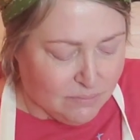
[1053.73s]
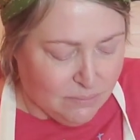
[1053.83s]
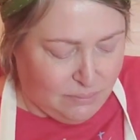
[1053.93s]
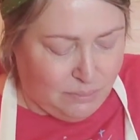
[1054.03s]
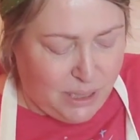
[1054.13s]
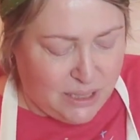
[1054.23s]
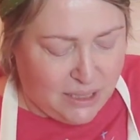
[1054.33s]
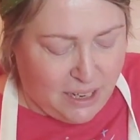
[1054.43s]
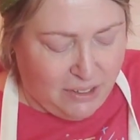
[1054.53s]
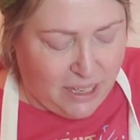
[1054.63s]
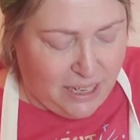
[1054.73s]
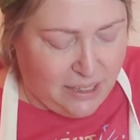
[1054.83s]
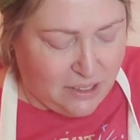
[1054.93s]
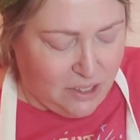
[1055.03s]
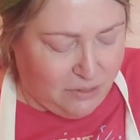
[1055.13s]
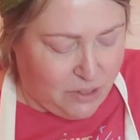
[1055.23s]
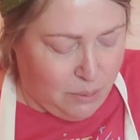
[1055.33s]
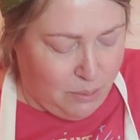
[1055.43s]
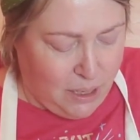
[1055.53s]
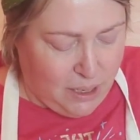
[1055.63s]
piece of carrot cake I got from,
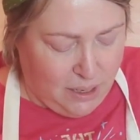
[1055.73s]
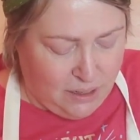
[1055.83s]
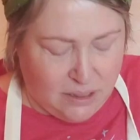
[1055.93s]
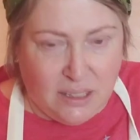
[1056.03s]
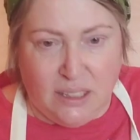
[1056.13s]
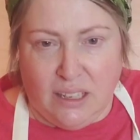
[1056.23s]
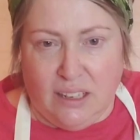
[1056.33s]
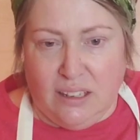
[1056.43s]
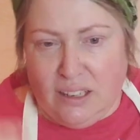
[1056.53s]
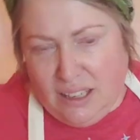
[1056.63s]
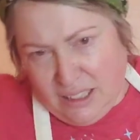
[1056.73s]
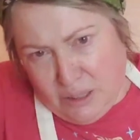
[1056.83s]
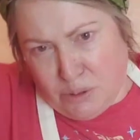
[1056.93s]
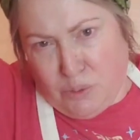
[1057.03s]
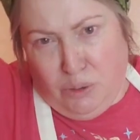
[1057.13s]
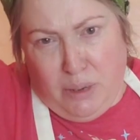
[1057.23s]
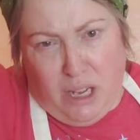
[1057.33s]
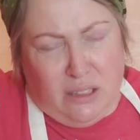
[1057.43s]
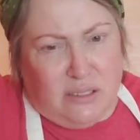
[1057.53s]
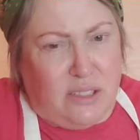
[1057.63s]
uh, I think it was Walmart or
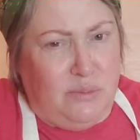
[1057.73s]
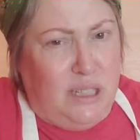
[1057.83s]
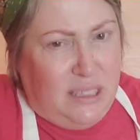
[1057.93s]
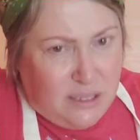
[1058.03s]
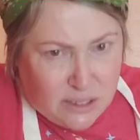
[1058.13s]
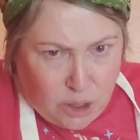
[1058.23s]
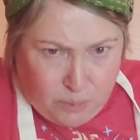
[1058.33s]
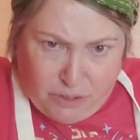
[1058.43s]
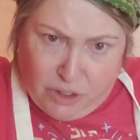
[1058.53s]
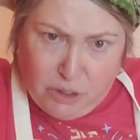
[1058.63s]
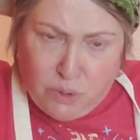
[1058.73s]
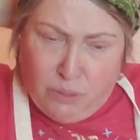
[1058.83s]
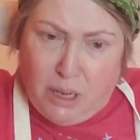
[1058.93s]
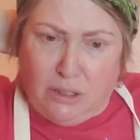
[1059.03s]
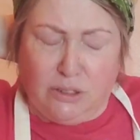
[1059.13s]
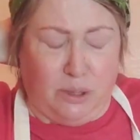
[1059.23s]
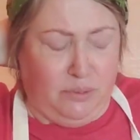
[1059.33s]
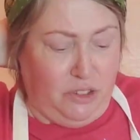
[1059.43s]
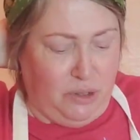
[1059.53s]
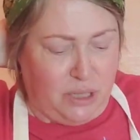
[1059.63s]
somewhere. Cub Foods, Walmart or Cub
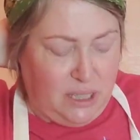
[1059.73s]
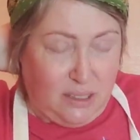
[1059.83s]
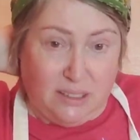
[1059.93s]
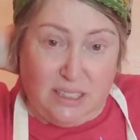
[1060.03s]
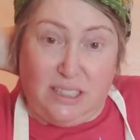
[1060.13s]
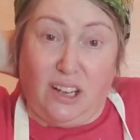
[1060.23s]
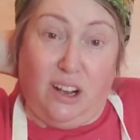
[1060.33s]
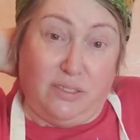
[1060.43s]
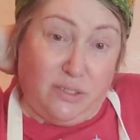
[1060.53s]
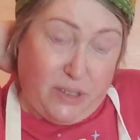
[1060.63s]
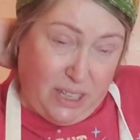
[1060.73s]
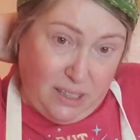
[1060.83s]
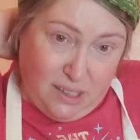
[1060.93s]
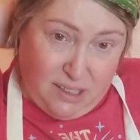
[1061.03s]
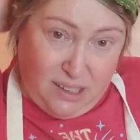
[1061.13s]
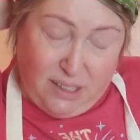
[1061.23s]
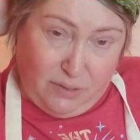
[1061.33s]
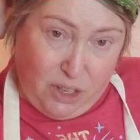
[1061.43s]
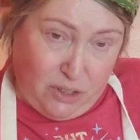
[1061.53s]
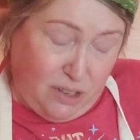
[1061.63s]
Foods. This is half of it. I'll leave the
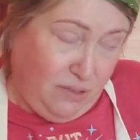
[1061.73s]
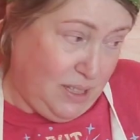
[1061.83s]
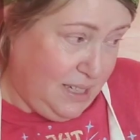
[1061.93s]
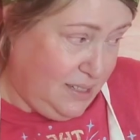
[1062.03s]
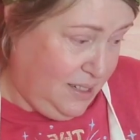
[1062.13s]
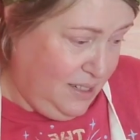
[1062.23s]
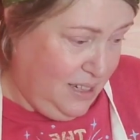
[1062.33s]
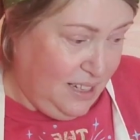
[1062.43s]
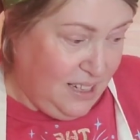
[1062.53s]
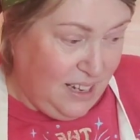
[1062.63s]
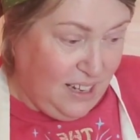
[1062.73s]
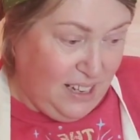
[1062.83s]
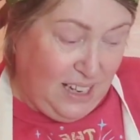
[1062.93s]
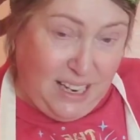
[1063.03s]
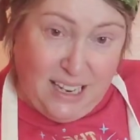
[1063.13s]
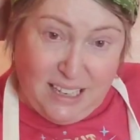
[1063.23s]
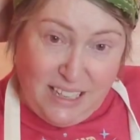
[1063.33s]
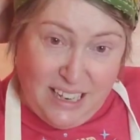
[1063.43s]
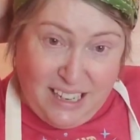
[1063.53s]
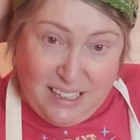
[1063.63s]
other off later. And yeah,
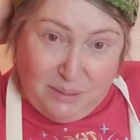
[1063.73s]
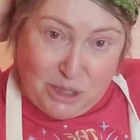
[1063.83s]
I'm just